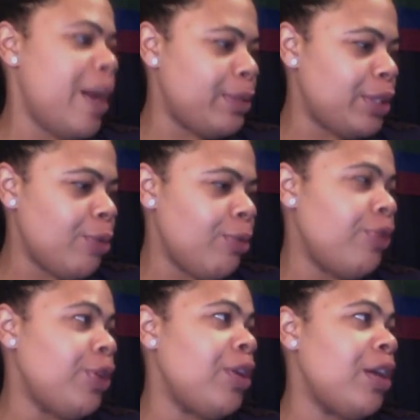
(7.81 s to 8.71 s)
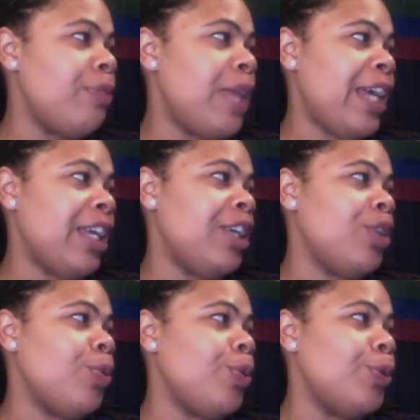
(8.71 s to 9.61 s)
episode review of Black
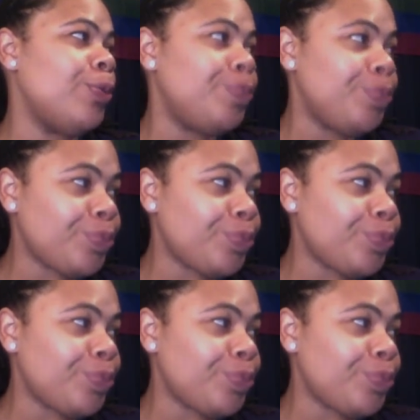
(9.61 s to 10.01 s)
Ink Crew.